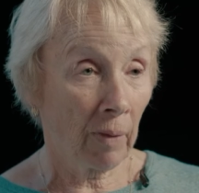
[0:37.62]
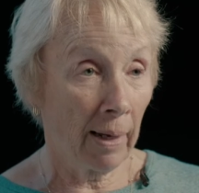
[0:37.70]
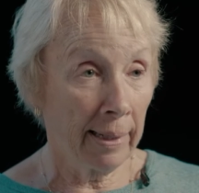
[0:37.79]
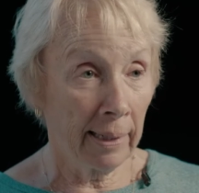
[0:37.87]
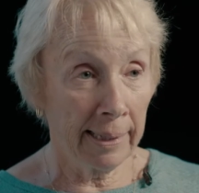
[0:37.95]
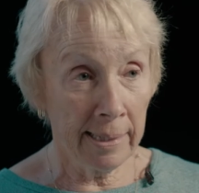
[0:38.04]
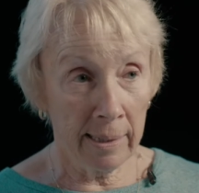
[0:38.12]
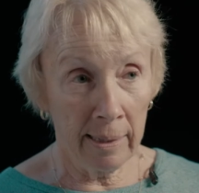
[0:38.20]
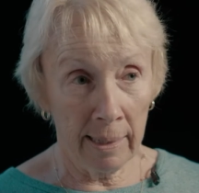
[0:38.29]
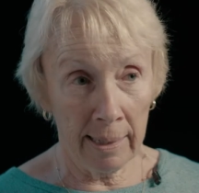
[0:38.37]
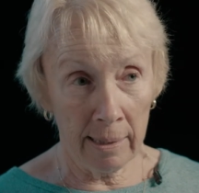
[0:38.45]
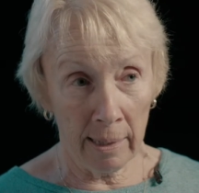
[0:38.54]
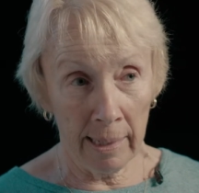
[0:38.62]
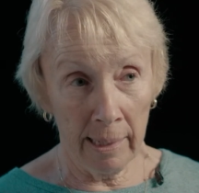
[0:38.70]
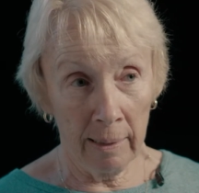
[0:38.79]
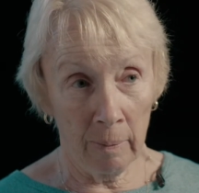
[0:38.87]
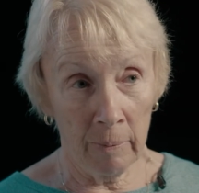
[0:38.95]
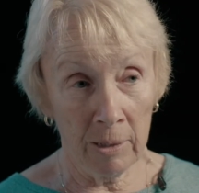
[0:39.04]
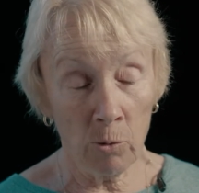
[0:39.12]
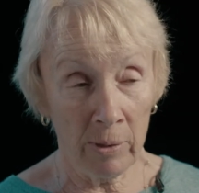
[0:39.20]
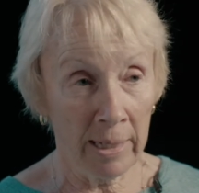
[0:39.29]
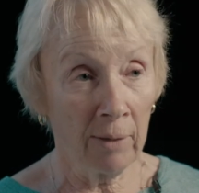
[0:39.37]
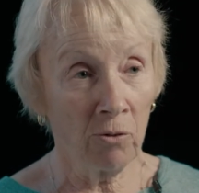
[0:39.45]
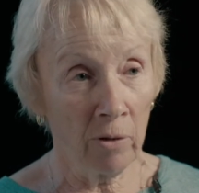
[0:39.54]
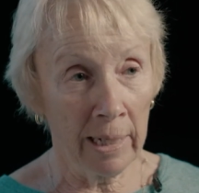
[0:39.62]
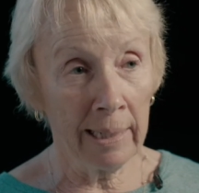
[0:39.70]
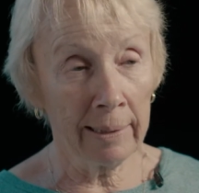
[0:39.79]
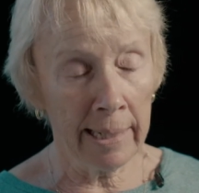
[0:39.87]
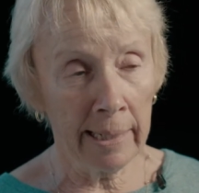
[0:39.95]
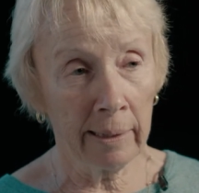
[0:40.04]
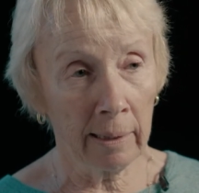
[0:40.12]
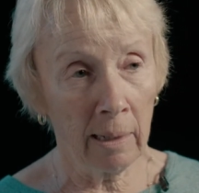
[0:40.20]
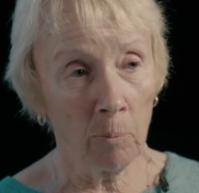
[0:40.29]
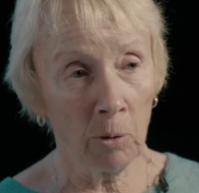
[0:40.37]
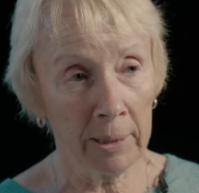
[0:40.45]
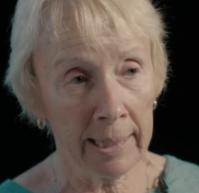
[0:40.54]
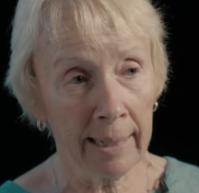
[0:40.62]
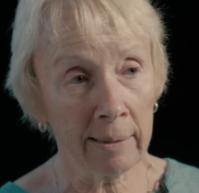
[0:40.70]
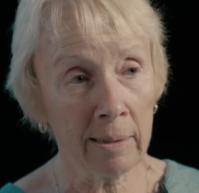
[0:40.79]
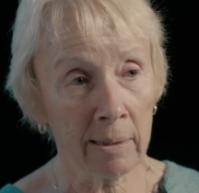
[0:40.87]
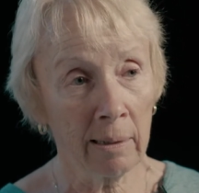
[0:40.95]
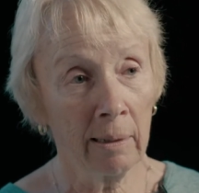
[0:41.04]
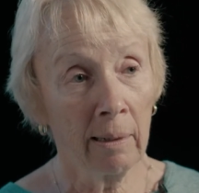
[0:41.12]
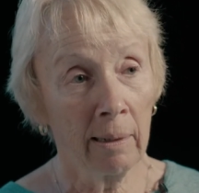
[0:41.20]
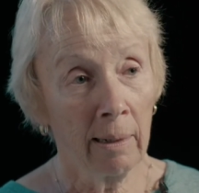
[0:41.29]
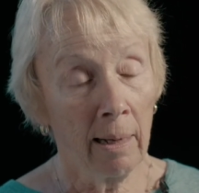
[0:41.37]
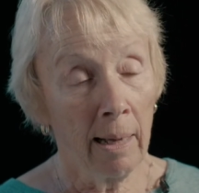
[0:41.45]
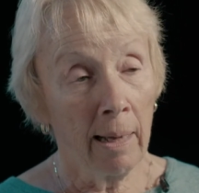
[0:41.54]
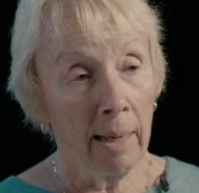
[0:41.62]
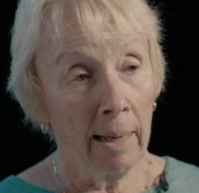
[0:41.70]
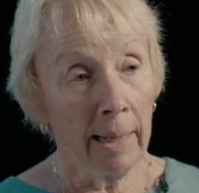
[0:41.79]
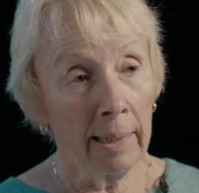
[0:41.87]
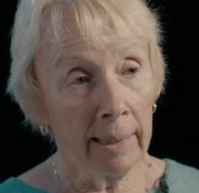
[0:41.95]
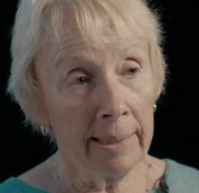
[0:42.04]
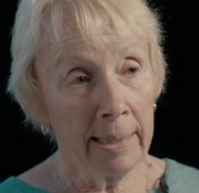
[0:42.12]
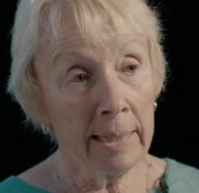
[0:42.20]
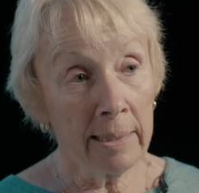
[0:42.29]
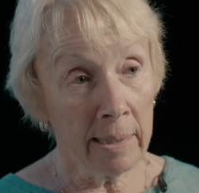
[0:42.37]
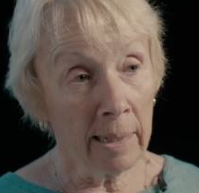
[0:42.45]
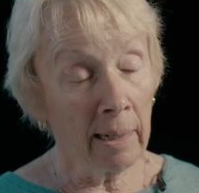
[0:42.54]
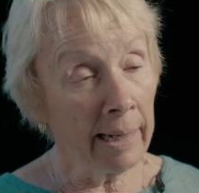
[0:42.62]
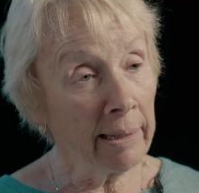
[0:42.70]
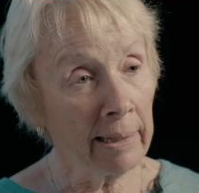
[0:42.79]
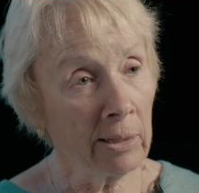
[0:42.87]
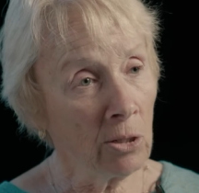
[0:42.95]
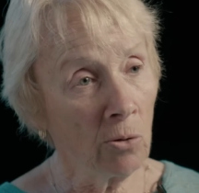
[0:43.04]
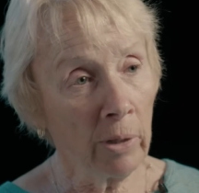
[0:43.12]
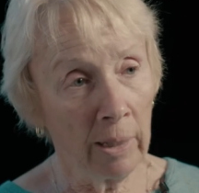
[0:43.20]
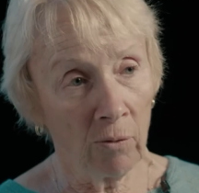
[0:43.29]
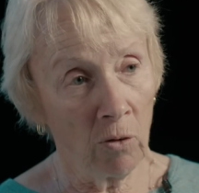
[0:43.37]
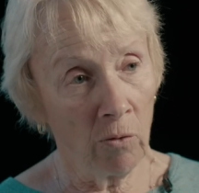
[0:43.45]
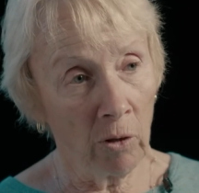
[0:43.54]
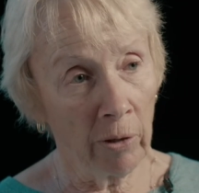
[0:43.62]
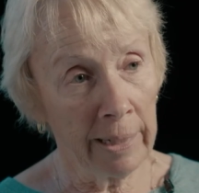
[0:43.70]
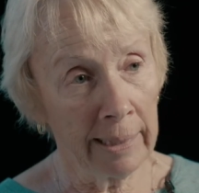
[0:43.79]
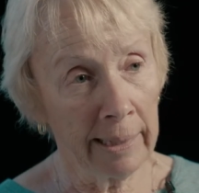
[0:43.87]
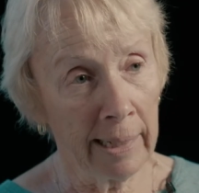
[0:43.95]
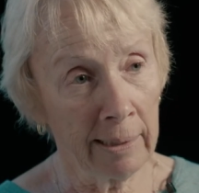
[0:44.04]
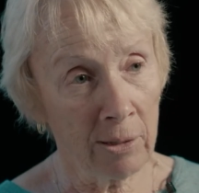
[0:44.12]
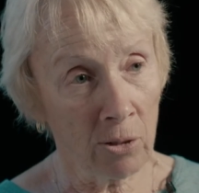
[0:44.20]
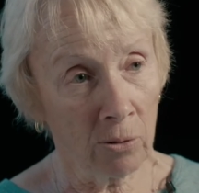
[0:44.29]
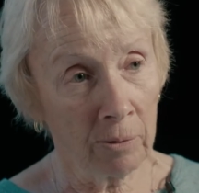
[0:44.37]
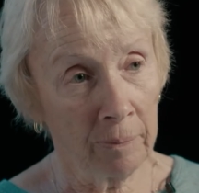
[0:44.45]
And I said, Yes, I am. This was after they had taken a couple of tests. And I, he said, I think you have ovarian cancer.